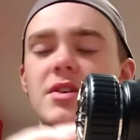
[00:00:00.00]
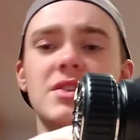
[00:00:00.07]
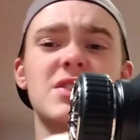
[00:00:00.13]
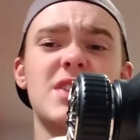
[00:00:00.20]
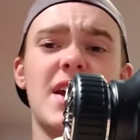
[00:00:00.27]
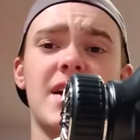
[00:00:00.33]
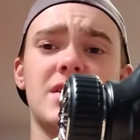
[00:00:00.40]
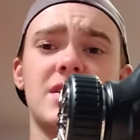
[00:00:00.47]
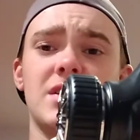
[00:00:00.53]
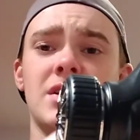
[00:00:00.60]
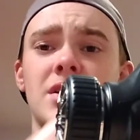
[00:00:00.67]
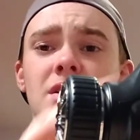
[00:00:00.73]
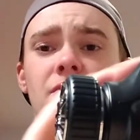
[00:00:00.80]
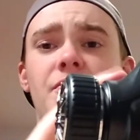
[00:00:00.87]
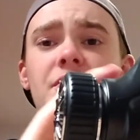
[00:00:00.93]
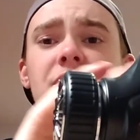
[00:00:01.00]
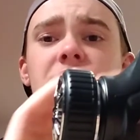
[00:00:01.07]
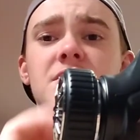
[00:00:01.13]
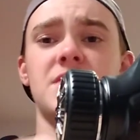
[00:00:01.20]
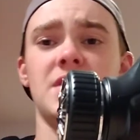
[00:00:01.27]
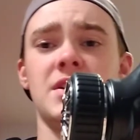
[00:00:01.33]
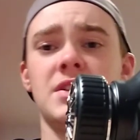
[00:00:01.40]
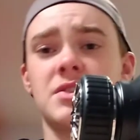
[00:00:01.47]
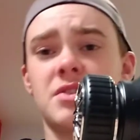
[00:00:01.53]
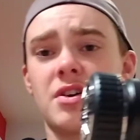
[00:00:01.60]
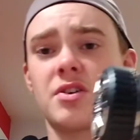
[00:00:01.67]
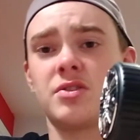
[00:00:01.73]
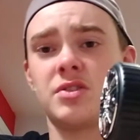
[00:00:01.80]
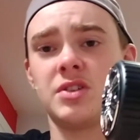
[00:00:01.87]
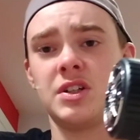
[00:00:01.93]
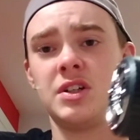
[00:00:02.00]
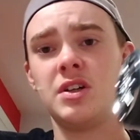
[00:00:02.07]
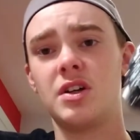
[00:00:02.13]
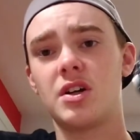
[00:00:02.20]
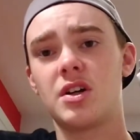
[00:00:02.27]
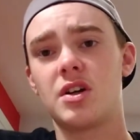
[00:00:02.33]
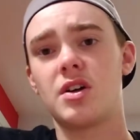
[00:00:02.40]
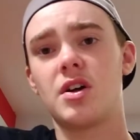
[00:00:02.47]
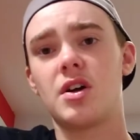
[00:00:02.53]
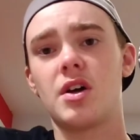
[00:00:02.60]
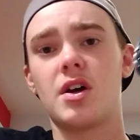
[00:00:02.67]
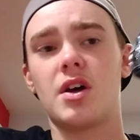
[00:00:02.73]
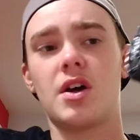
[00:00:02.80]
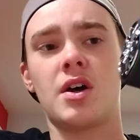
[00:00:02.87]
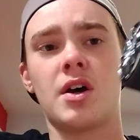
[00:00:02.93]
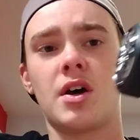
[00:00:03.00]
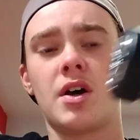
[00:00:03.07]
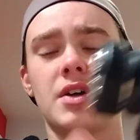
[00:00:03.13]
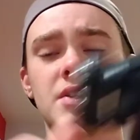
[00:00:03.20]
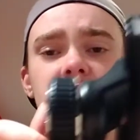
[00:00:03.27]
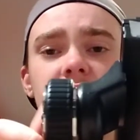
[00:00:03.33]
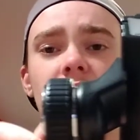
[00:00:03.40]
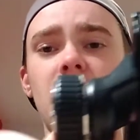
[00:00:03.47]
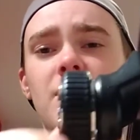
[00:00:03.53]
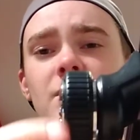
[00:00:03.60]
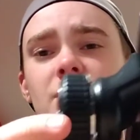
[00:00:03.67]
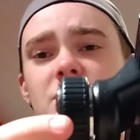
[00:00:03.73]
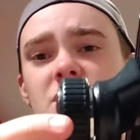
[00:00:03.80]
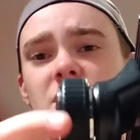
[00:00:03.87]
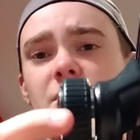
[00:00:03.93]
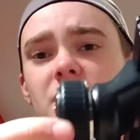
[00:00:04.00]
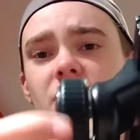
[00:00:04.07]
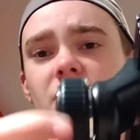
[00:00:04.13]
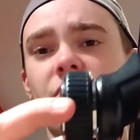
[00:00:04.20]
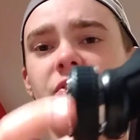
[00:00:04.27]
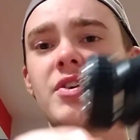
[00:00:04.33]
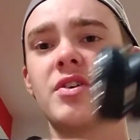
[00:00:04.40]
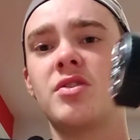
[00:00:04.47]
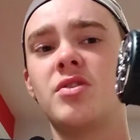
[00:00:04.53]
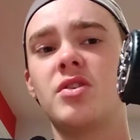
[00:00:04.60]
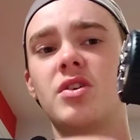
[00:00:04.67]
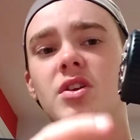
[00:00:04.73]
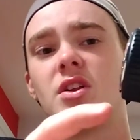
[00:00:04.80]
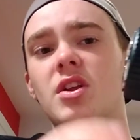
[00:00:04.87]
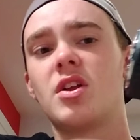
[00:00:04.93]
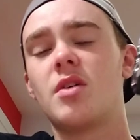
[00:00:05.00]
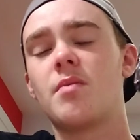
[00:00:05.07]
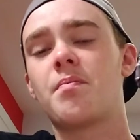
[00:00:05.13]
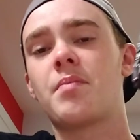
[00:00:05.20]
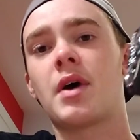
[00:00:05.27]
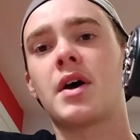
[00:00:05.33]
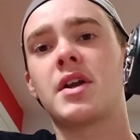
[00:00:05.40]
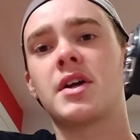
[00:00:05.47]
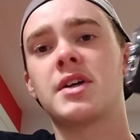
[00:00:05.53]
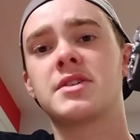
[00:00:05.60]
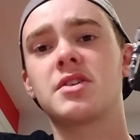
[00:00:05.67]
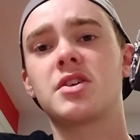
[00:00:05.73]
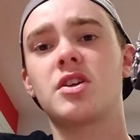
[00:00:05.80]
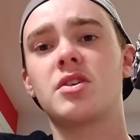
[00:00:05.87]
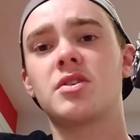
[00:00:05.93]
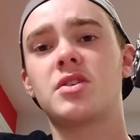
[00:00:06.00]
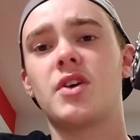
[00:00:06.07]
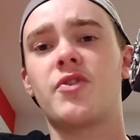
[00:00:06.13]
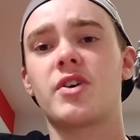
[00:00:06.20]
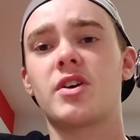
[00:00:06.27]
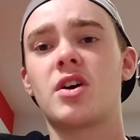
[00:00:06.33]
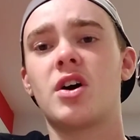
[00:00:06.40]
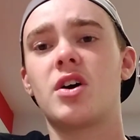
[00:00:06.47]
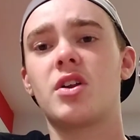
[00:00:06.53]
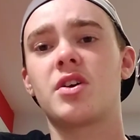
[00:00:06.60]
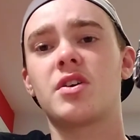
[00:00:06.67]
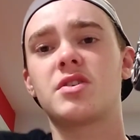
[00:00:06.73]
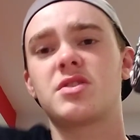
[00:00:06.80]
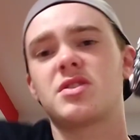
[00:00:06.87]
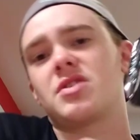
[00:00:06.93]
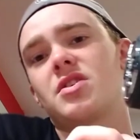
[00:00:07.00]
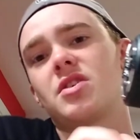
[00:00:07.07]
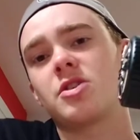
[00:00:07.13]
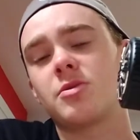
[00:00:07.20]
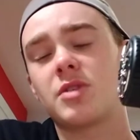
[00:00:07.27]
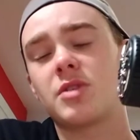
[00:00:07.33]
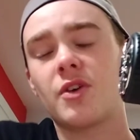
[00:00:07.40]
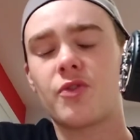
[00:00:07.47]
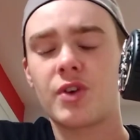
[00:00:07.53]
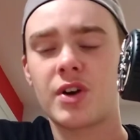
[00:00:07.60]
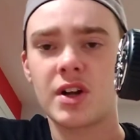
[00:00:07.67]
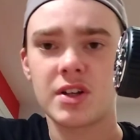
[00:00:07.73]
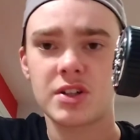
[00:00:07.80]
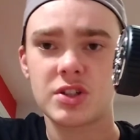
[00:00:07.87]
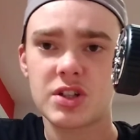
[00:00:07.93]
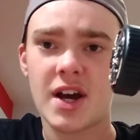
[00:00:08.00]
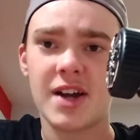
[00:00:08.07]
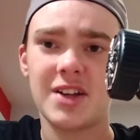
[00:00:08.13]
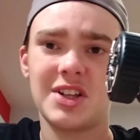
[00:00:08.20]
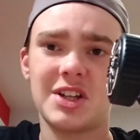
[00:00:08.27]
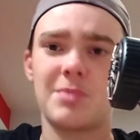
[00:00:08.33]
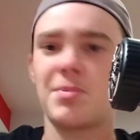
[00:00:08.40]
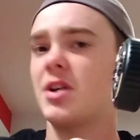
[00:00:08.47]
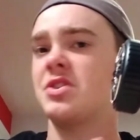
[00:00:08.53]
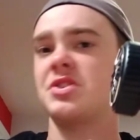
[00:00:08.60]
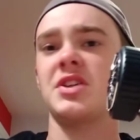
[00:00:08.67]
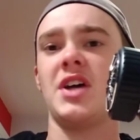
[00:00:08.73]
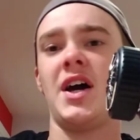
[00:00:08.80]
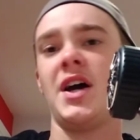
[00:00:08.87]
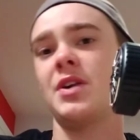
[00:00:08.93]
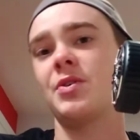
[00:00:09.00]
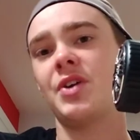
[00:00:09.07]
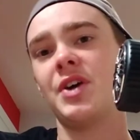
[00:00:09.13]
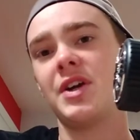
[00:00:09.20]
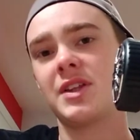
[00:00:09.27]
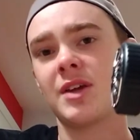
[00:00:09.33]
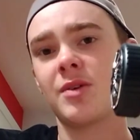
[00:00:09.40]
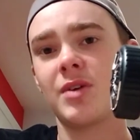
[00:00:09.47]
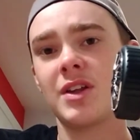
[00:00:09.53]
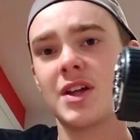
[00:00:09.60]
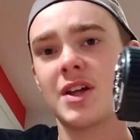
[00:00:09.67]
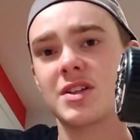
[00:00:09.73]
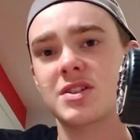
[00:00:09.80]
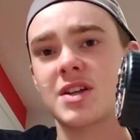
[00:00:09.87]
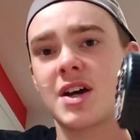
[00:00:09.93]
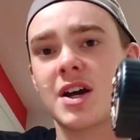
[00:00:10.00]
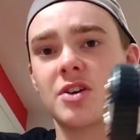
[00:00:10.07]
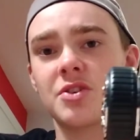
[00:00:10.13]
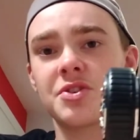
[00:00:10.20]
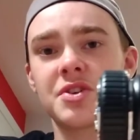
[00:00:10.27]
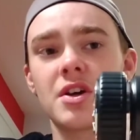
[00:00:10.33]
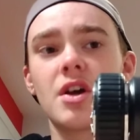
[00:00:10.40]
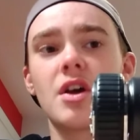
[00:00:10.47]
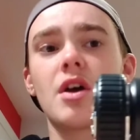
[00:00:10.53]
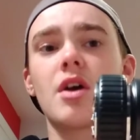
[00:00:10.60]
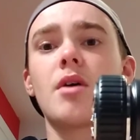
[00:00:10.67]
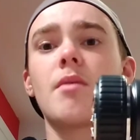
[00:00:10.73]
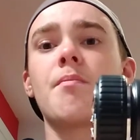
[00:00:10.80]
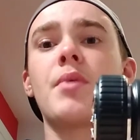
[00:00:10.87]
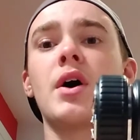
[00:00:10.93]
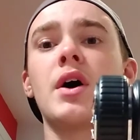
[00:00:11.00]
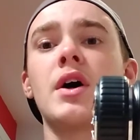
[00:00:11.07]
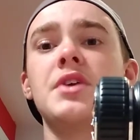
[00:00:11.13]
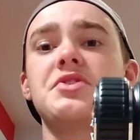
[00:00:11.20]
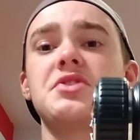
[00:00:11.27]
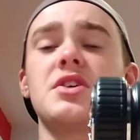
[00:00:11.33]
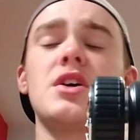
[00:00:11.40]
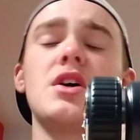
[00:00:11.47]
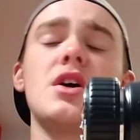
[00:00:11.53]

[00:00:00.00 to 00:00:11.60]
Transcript: exact features internally, similar feel, but it's a little different colors, a little different styling. Personally, I don't like the way that's styled, but